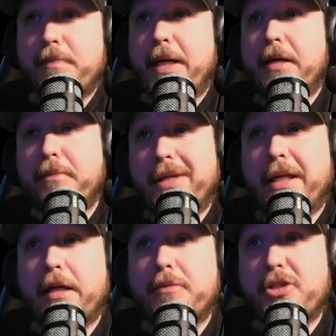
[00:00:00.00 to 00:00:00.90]
by
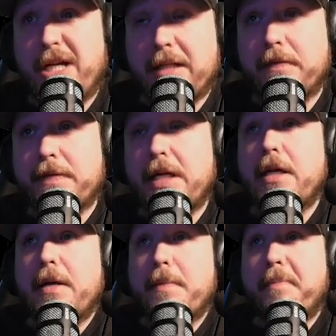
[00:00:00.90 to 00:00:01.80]
completing objectives.
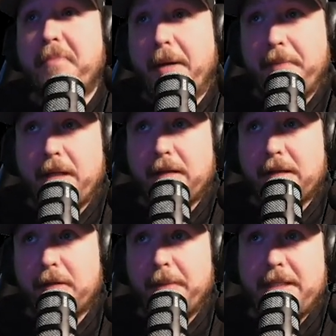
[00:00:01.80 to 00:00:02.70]
Might be a
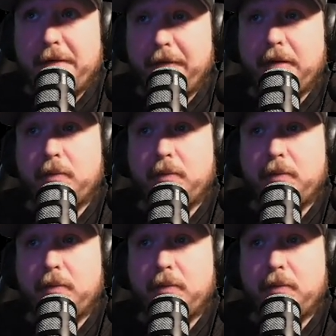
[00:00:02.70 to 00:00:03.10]
little bit different.